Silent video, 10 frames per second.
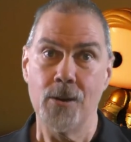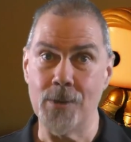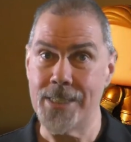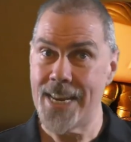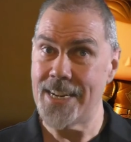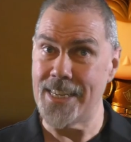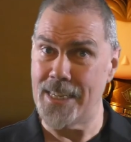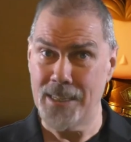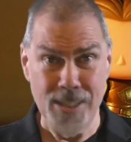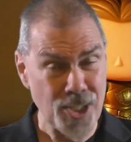When
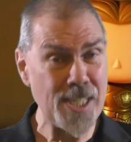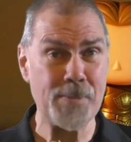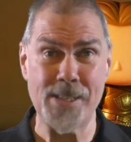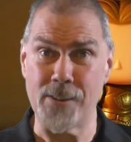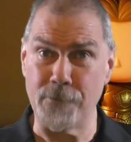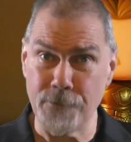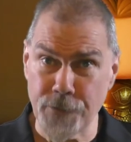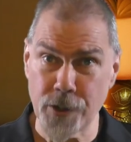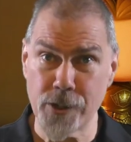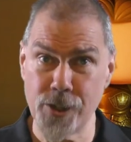Dany, she spends the
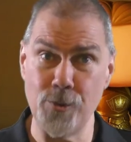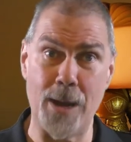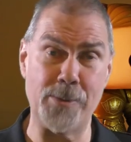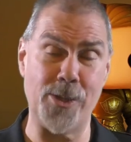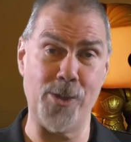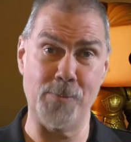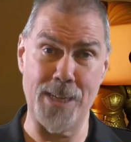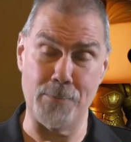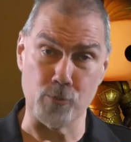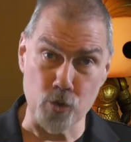first two episodes
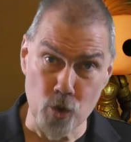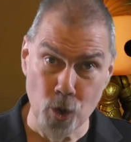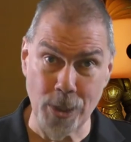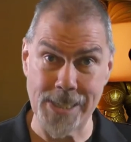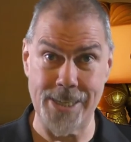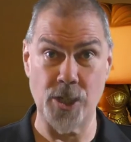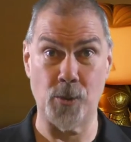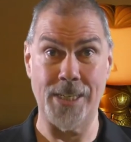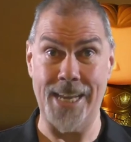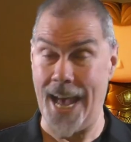being brutally
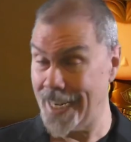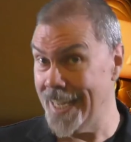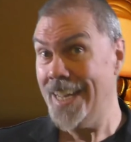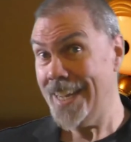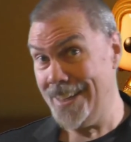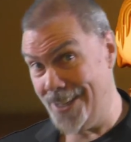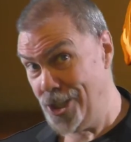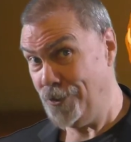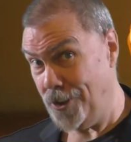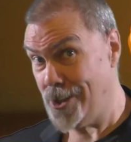sexually attacked, and then
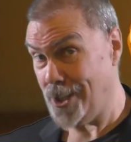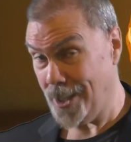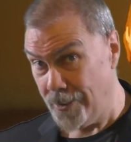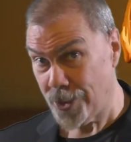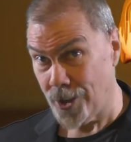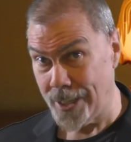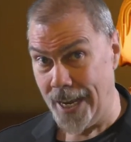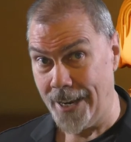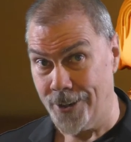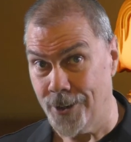she falls in love with her
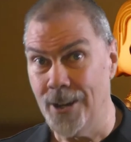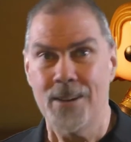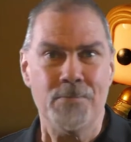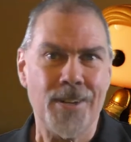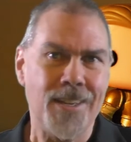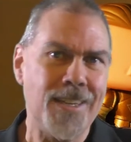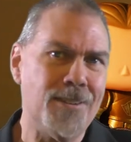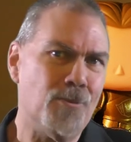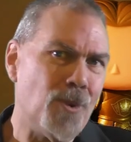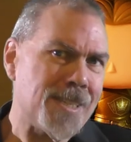attacker, but
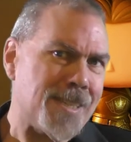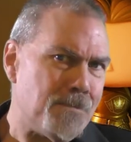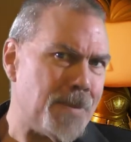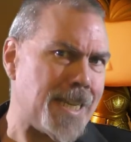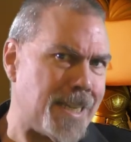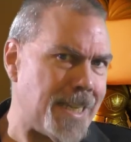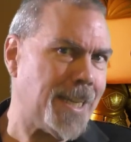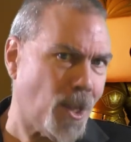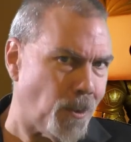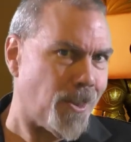it wasn't a big
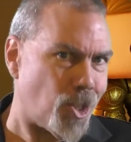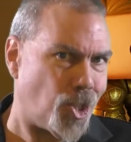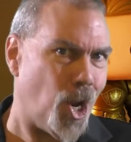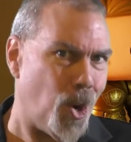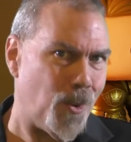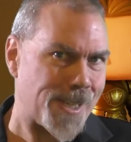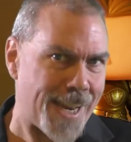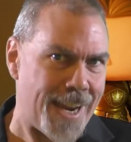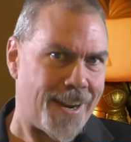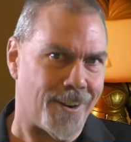deal when the show was
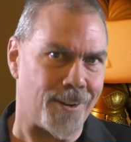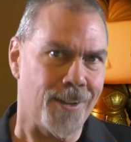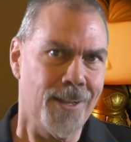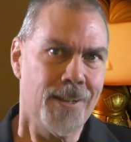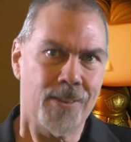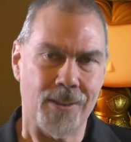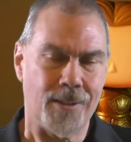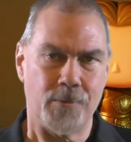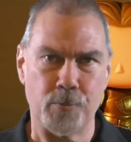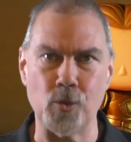aired.
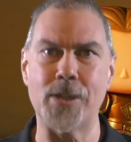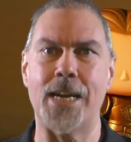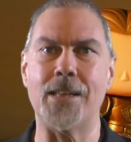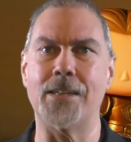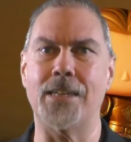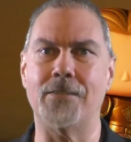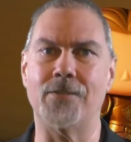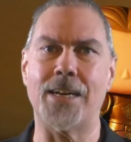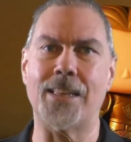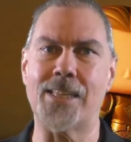The brutality and
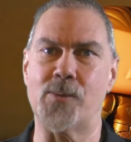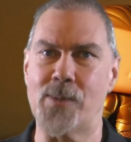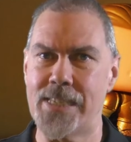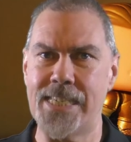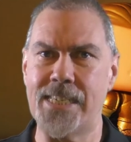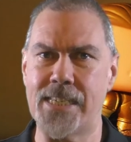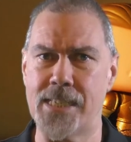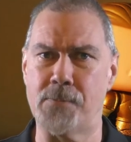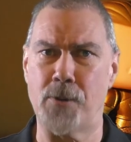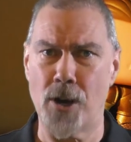violence was seen
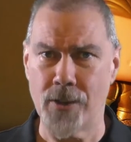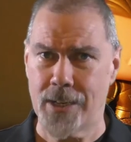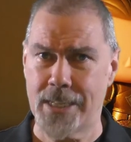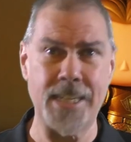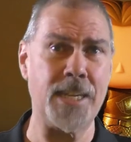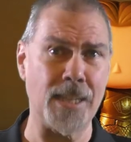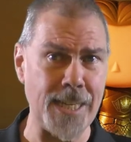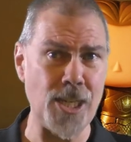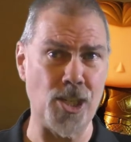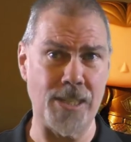as part of the
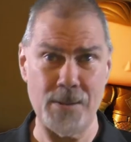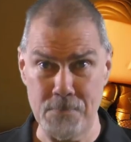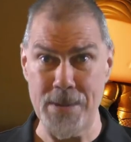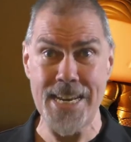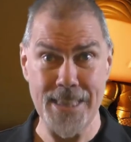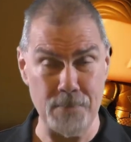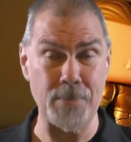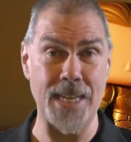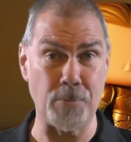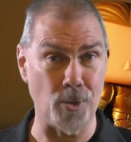titillation that made the
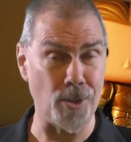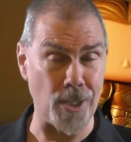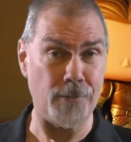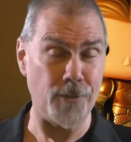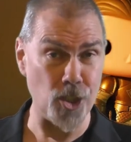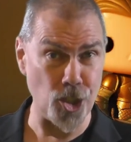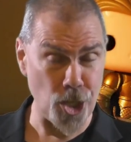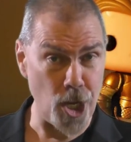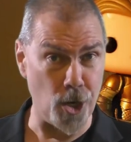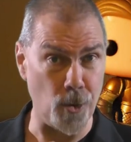people love the
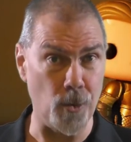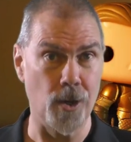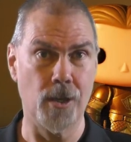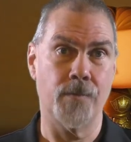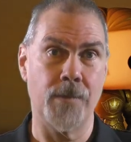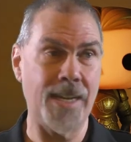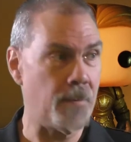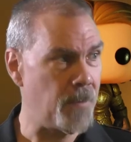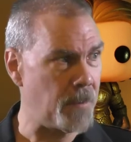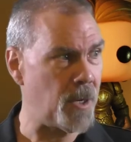show. And
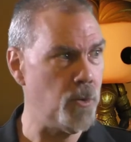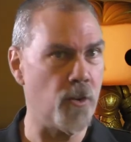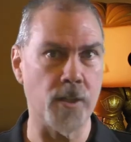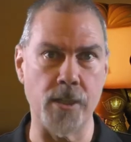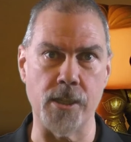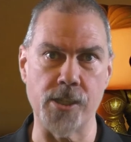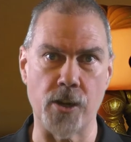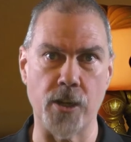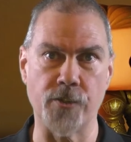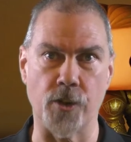I'm going to move on to the
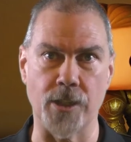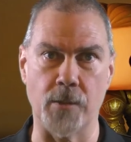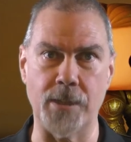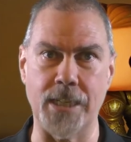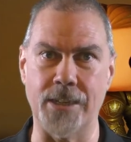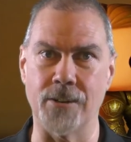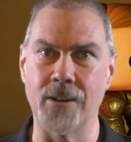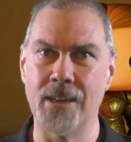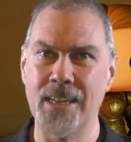Starks for a little bit here.